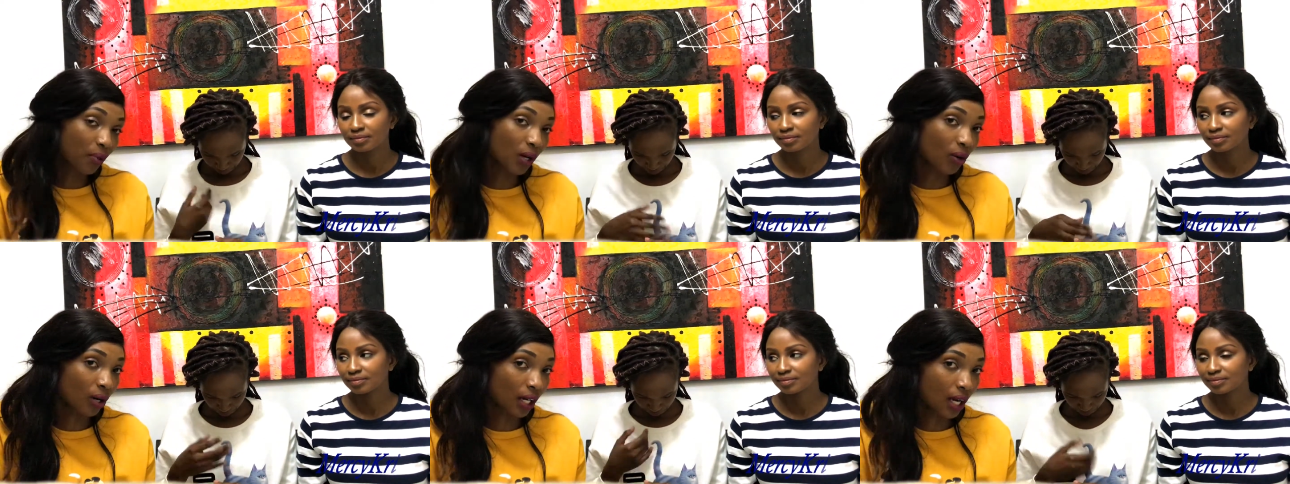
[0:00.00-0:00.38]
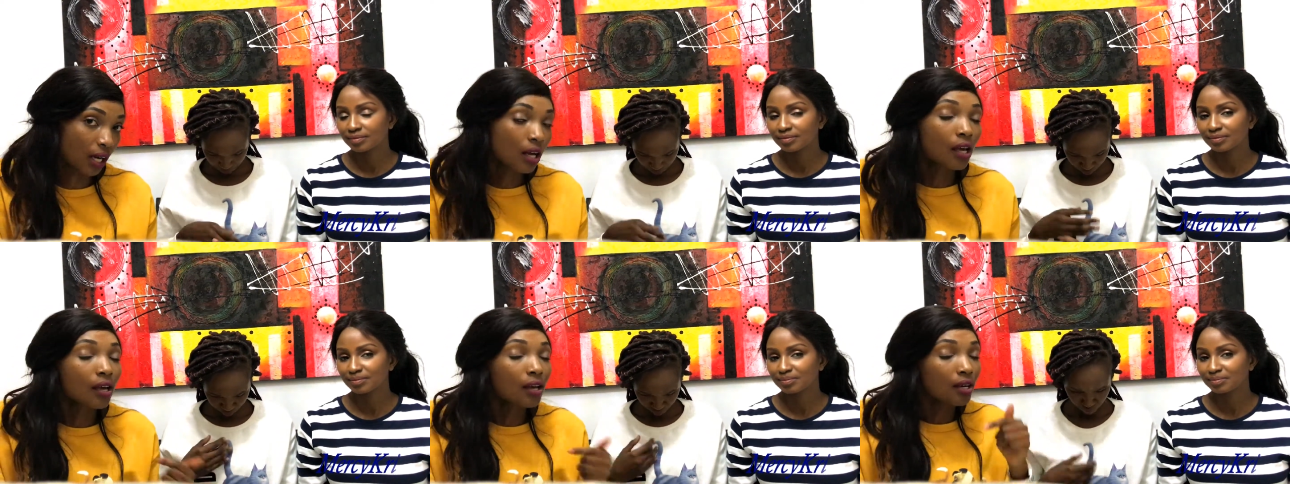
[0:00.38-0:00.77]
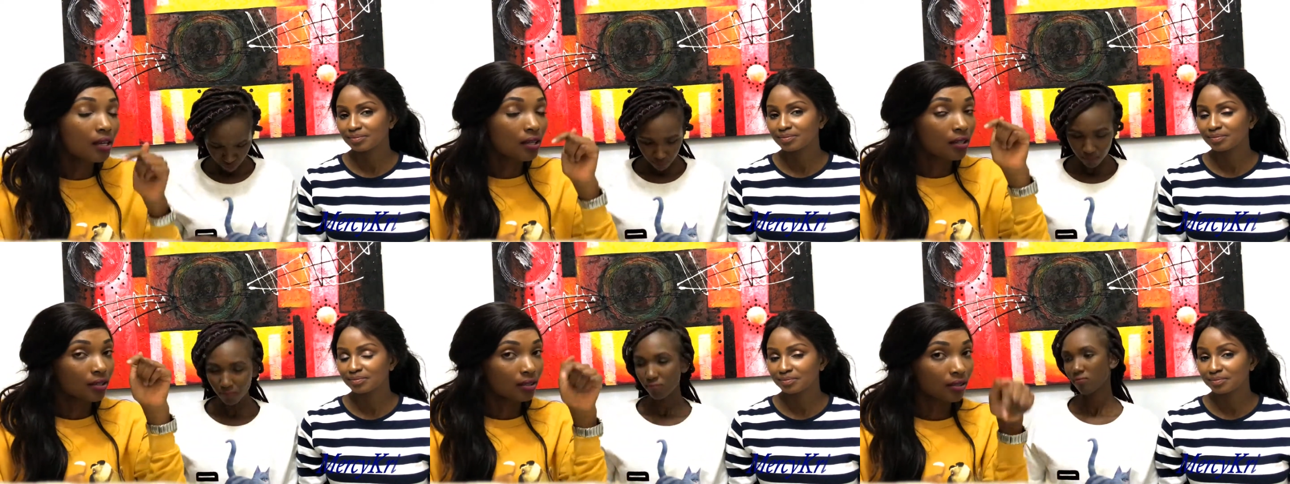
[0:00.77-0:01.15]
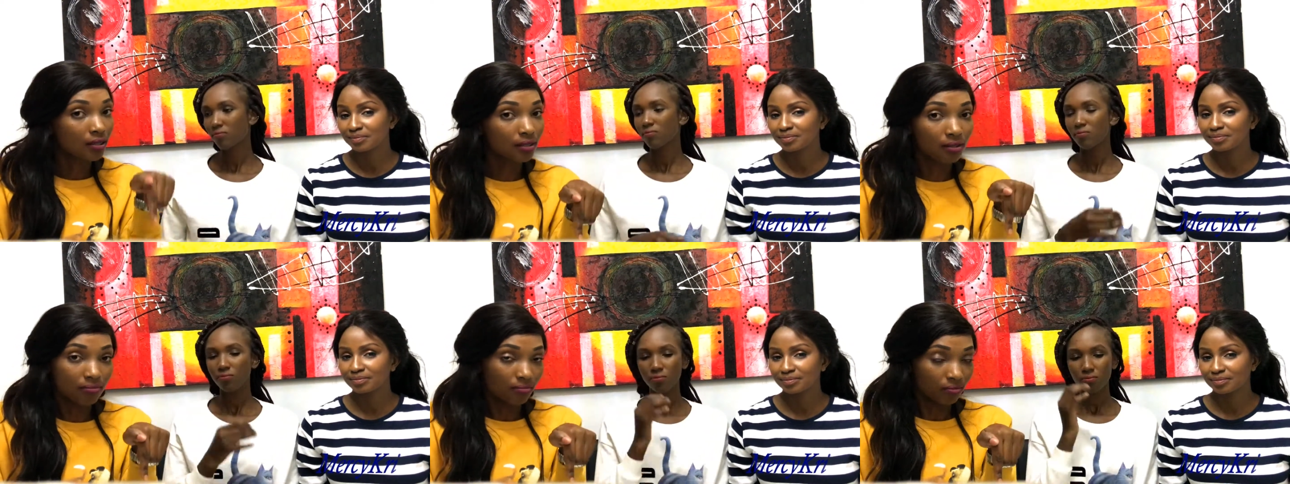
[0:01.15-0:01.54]
Speaker 1: blogger.
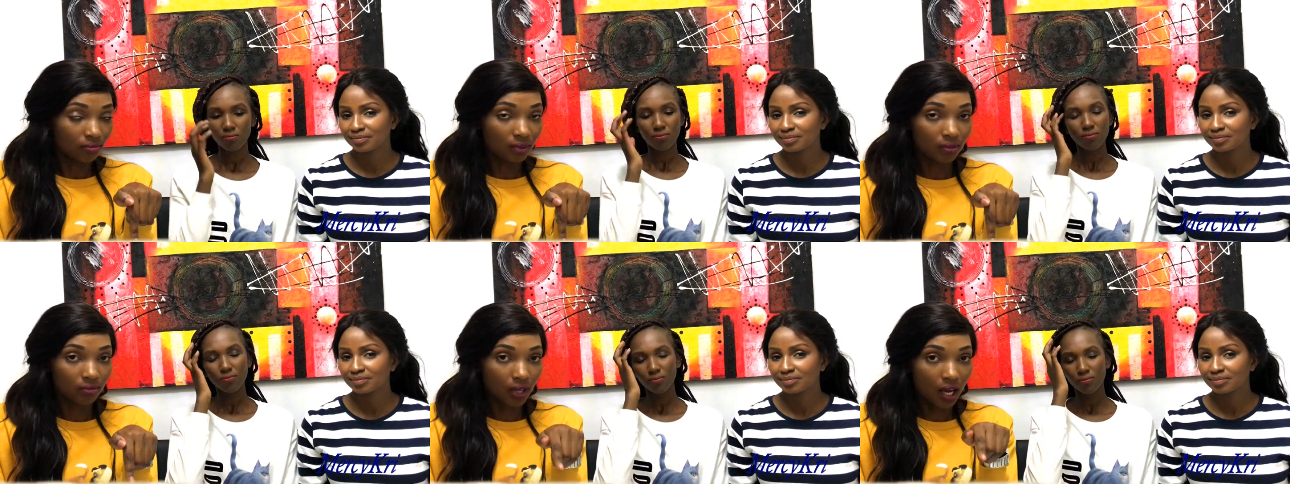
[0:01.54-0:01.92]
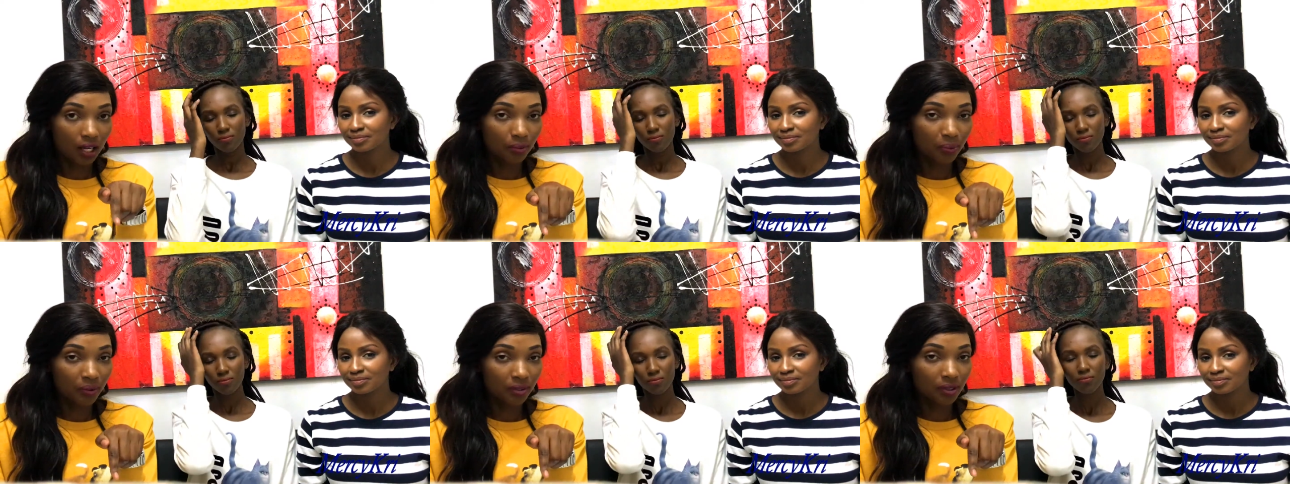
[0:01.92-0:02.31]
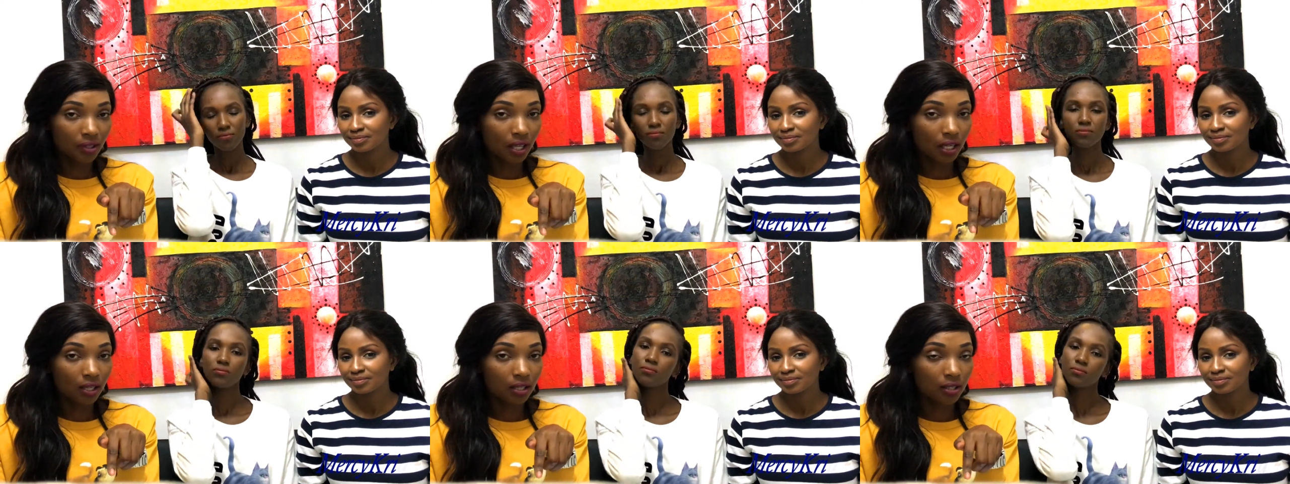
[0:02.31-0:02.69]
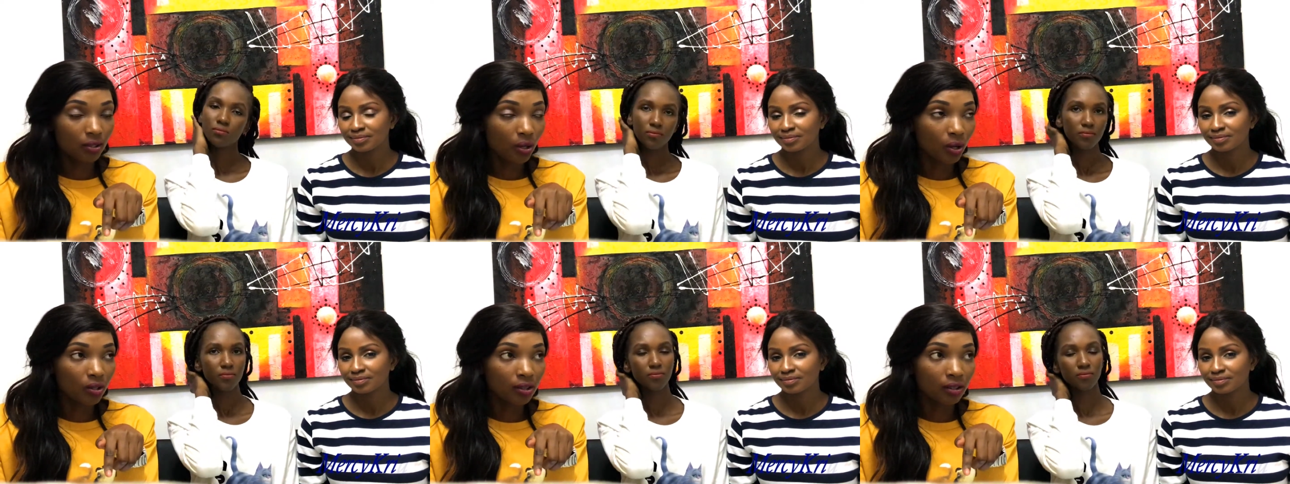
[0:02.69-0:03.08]
I'll put the
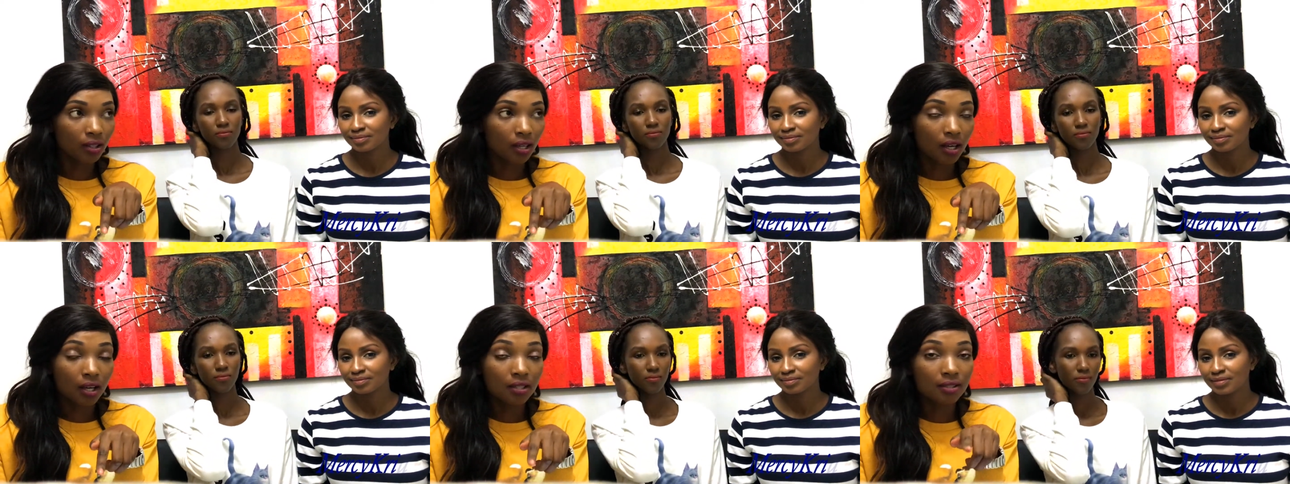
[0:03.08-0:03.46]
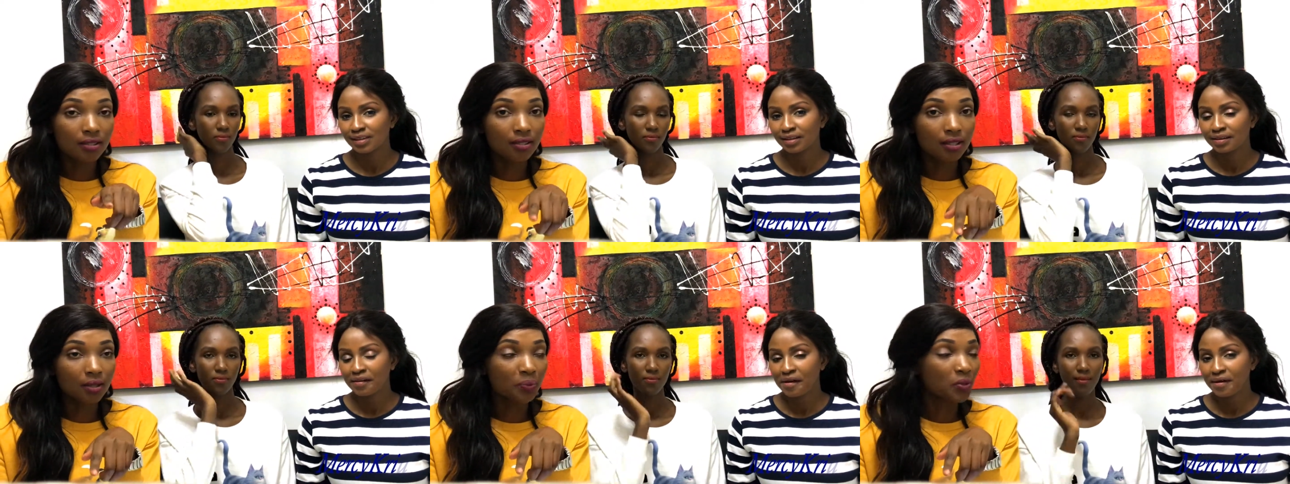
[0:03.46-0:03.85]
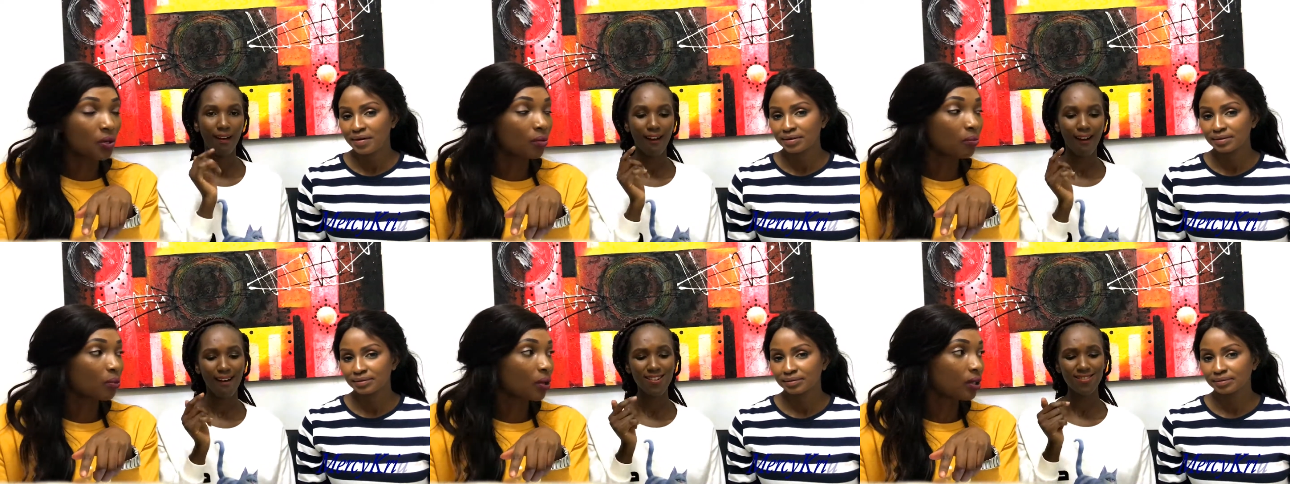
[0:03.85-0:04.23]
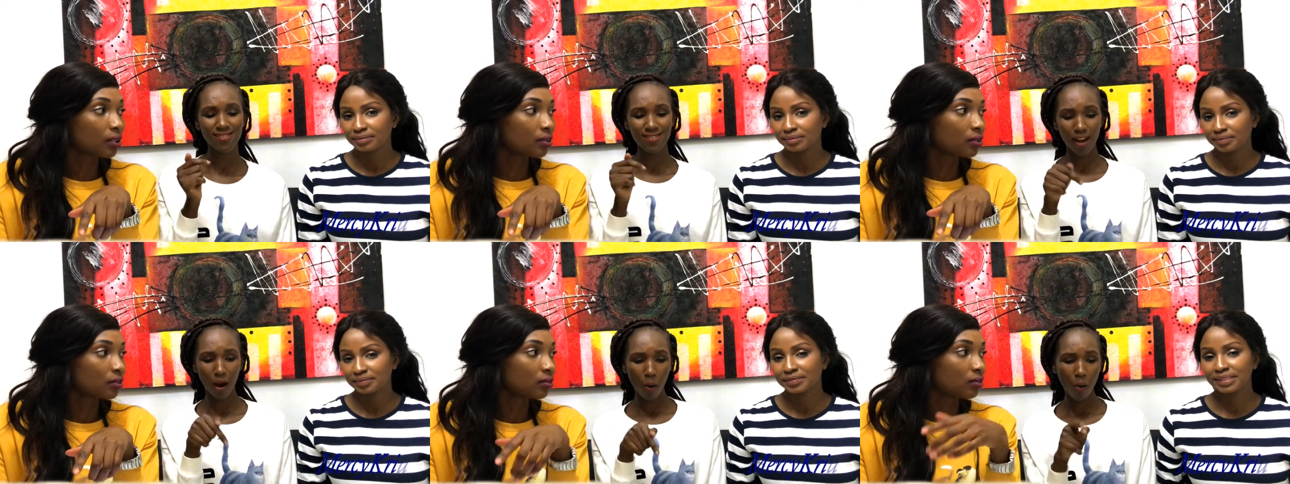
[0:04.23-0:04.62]
link on the description
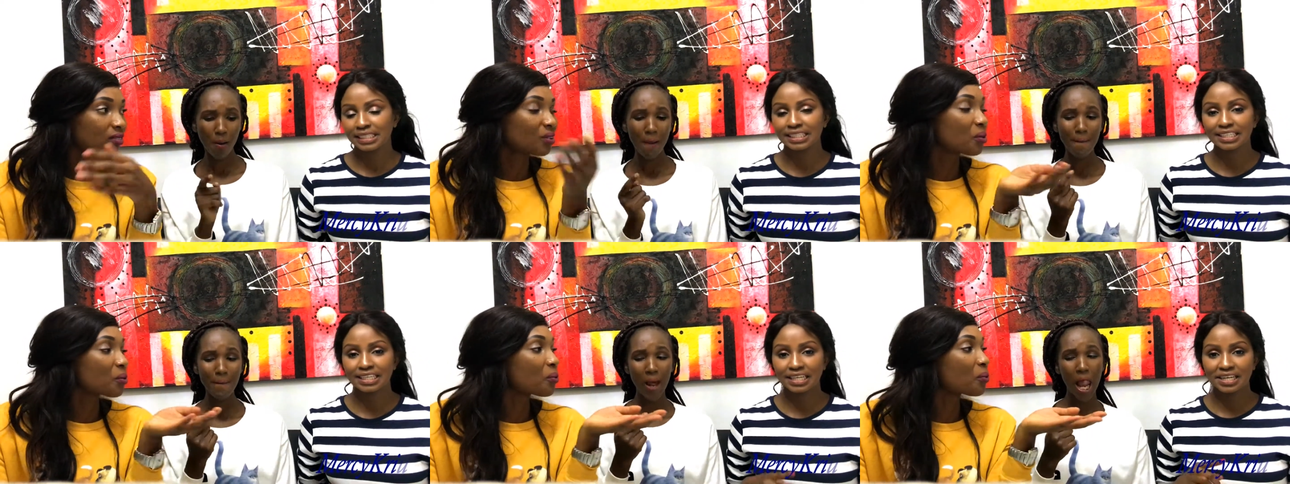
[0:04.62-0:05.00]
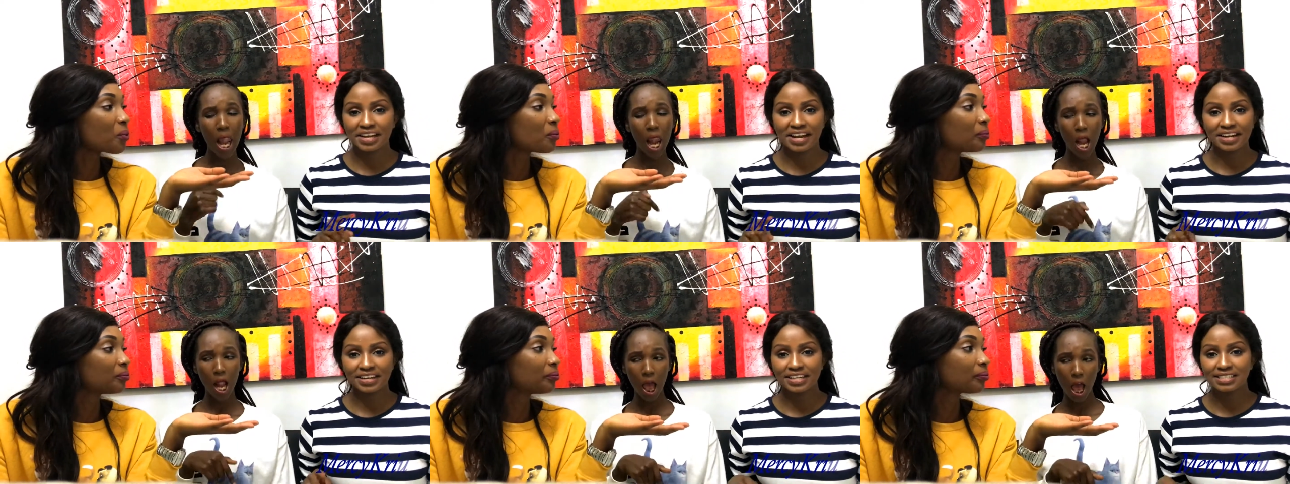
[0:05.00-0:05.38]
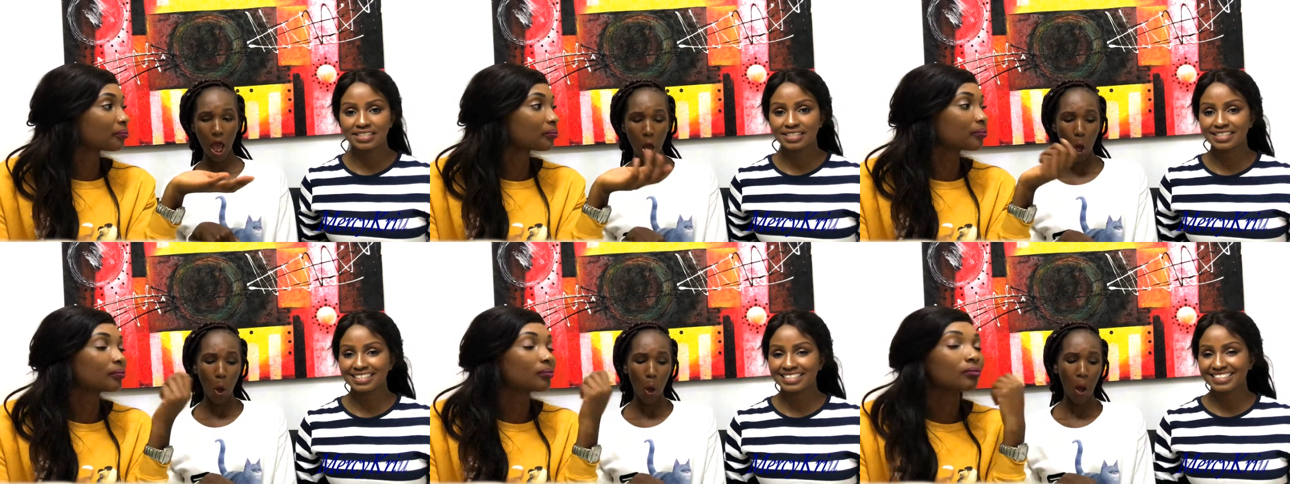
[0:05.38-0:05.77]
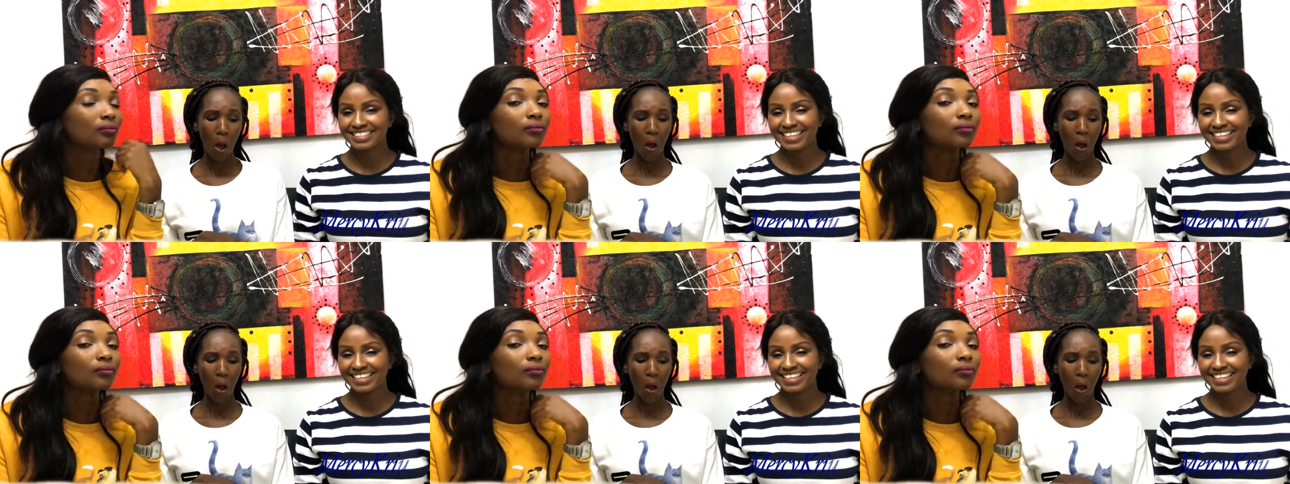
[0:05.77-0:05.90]
box. Tinda Diaries.